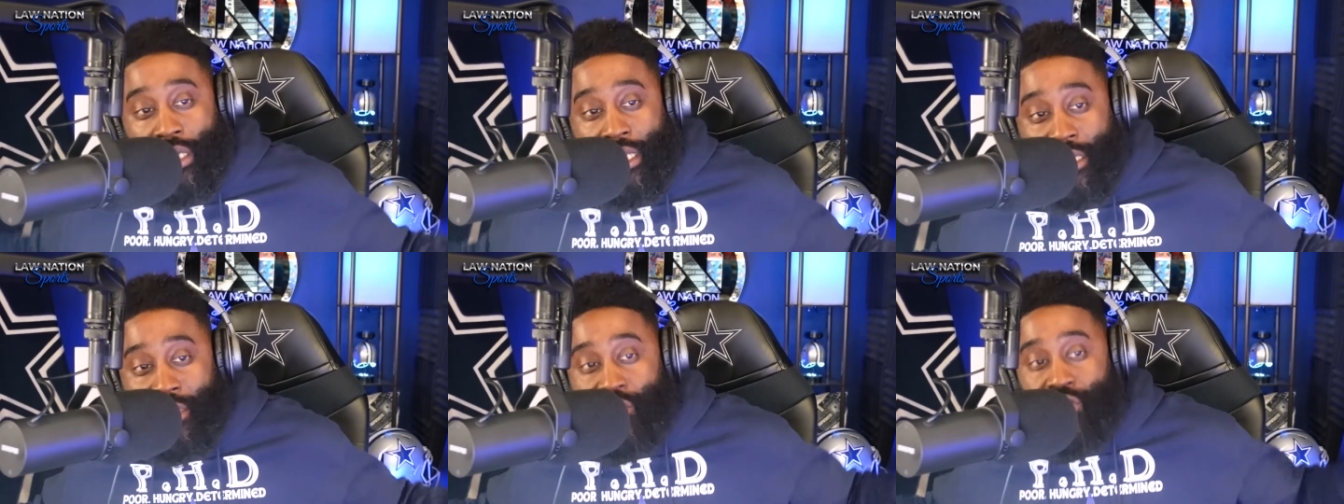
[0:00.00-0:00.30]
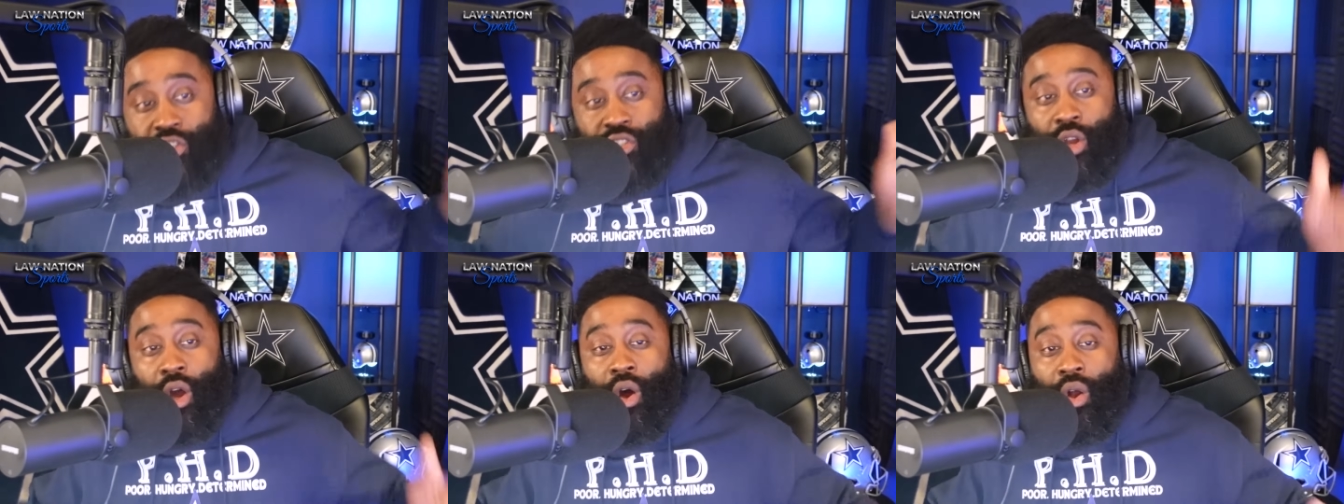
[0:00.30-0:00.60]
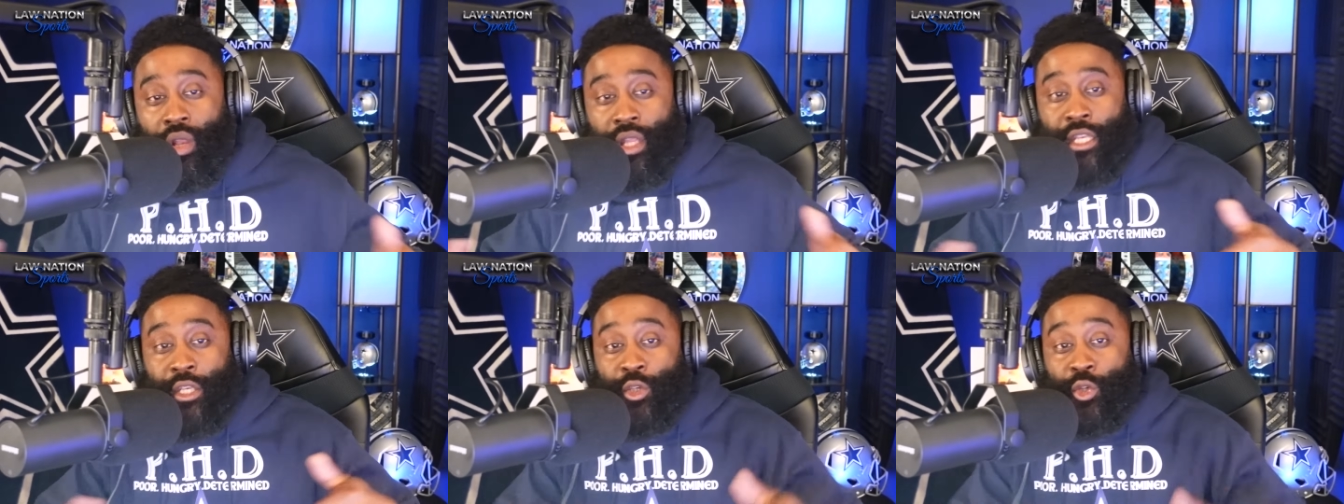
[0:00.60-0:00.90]

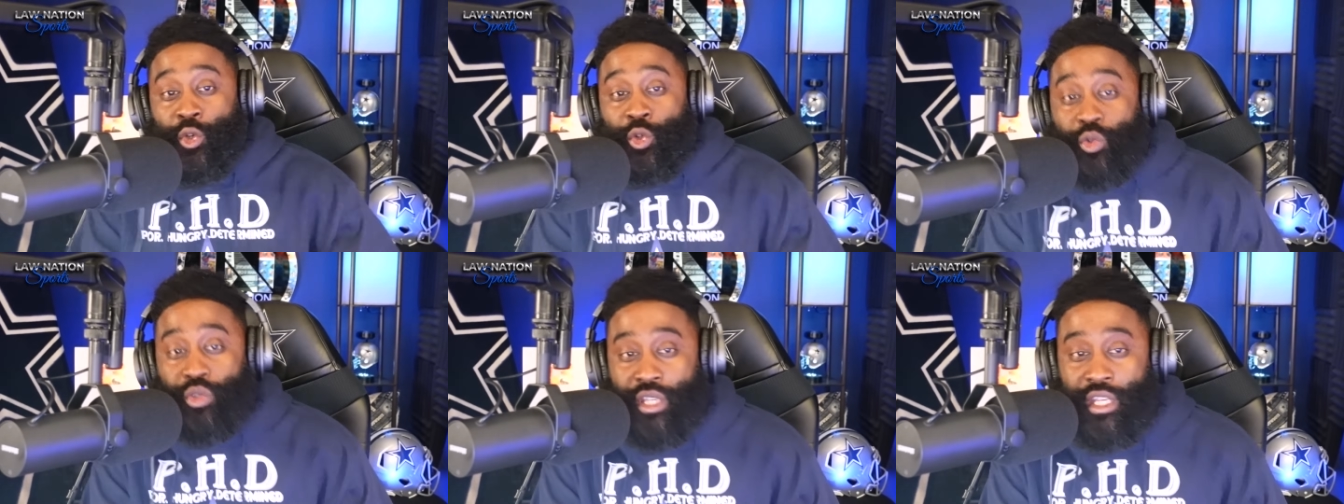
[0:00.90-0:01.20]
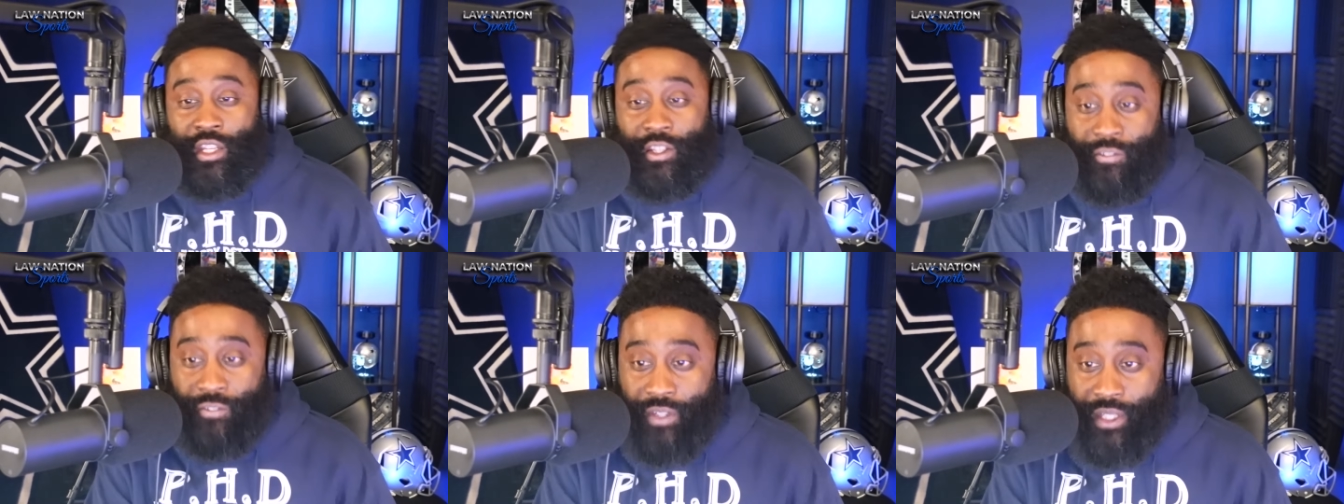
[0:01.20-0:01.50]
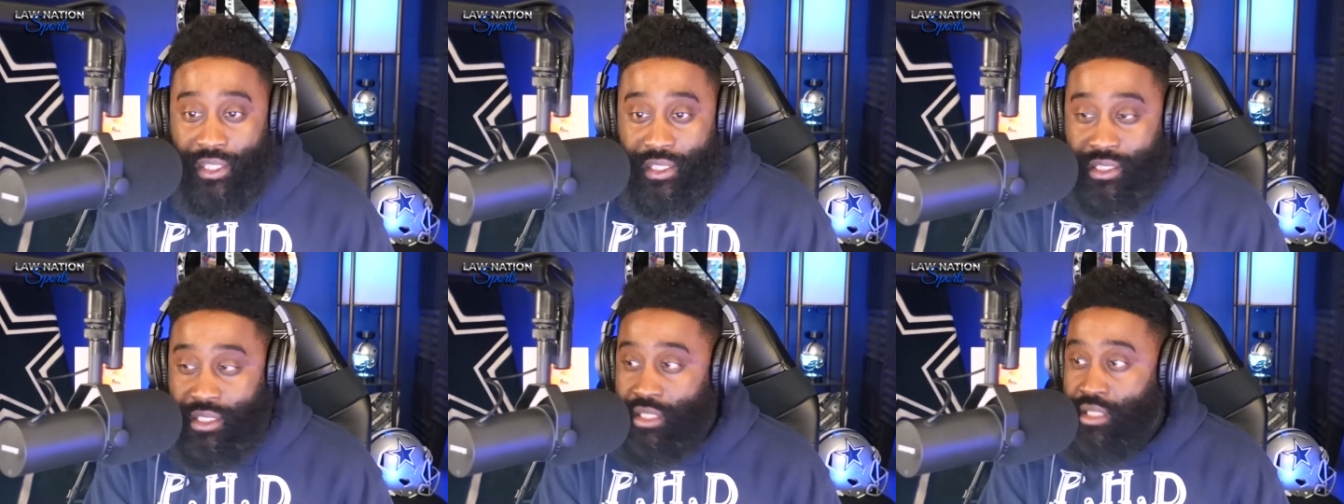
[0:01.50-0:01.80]
install a new
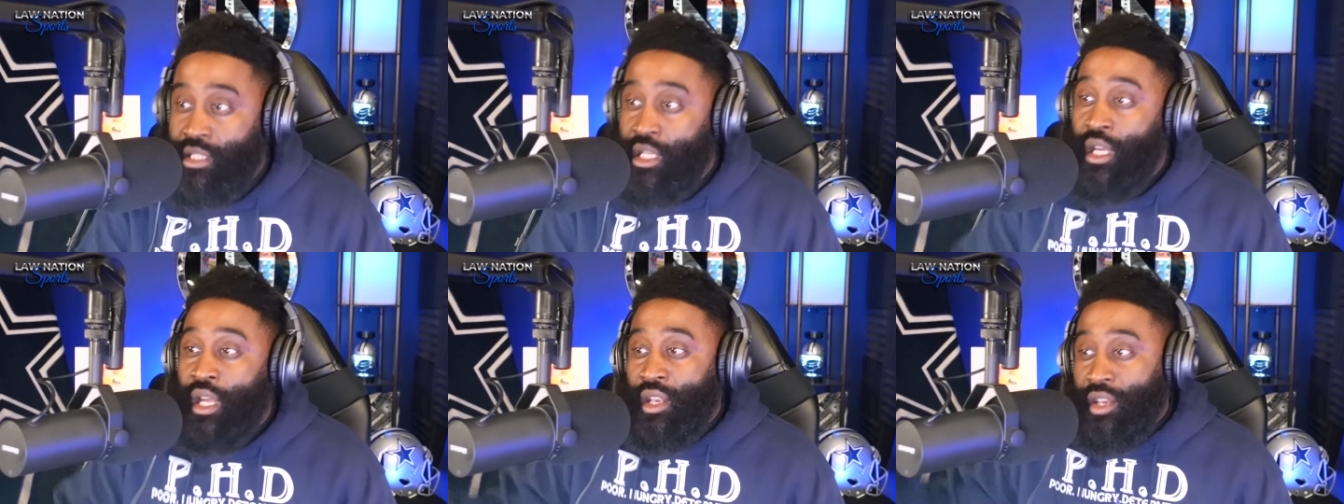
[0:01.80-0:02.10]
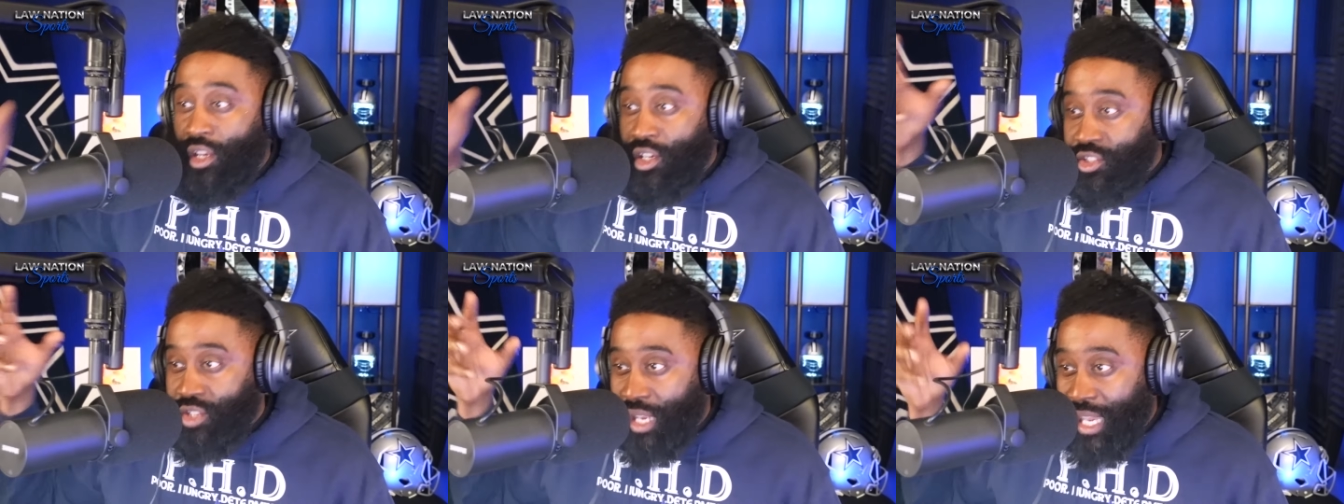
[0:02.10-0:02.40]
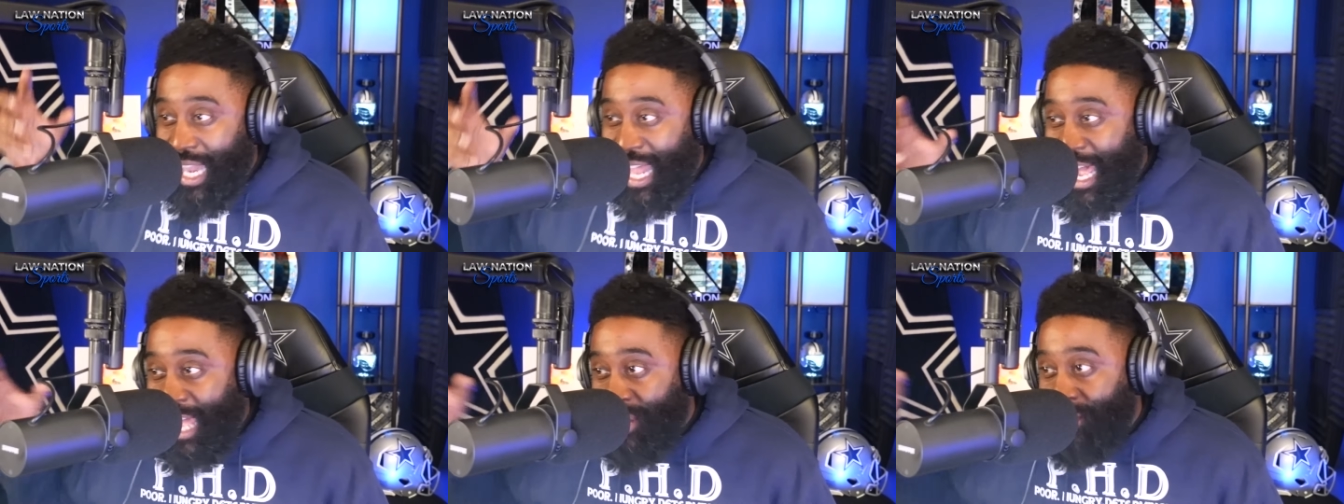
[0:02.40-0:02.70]
defenses, there's a
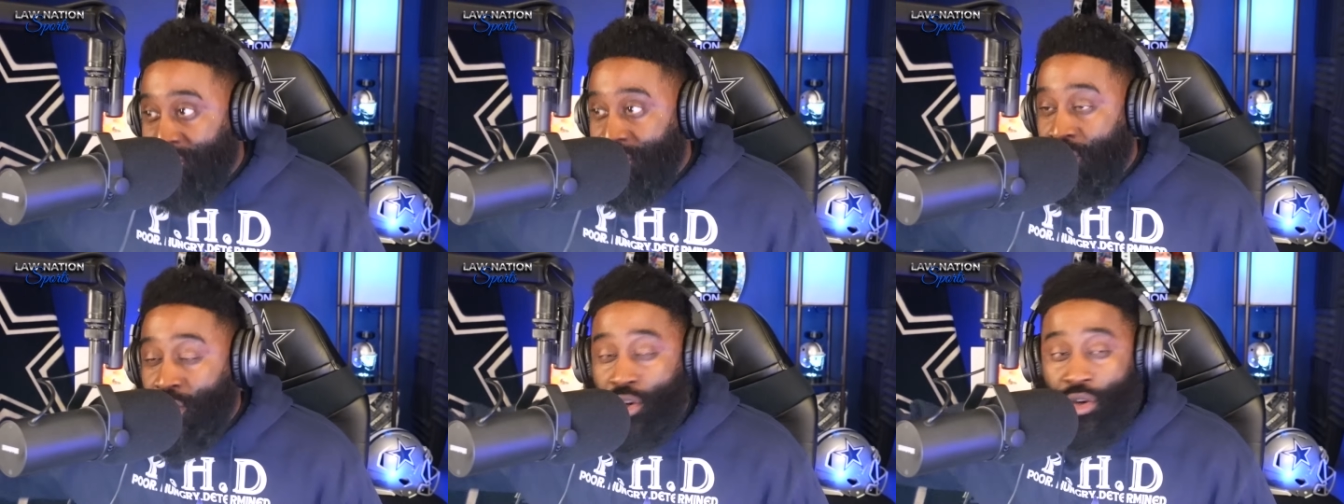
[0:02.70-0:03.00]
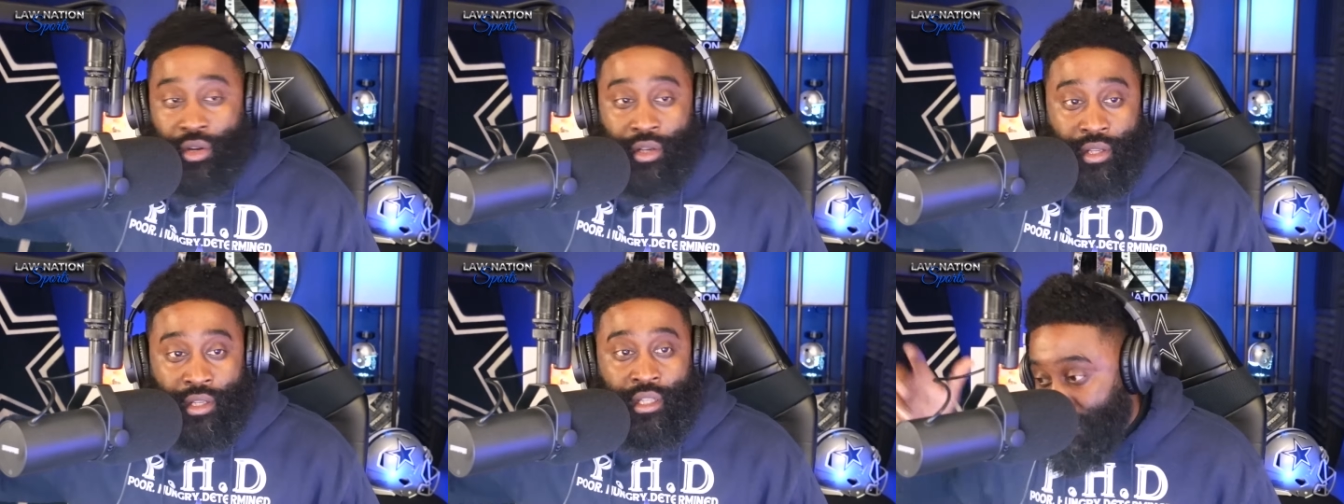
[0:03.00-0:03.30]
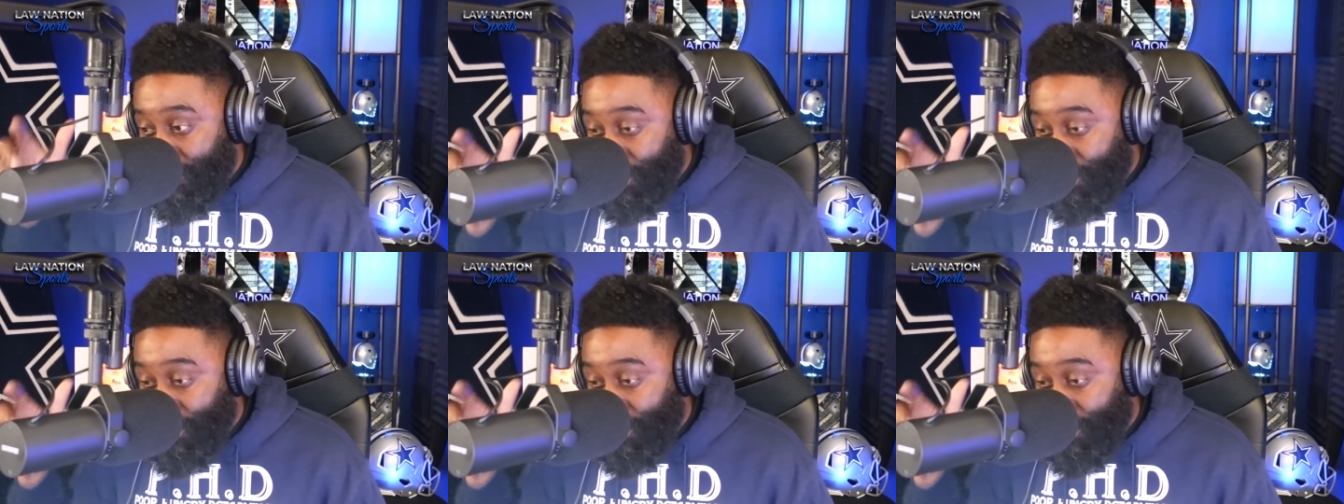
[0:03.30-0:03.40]
lot of learning.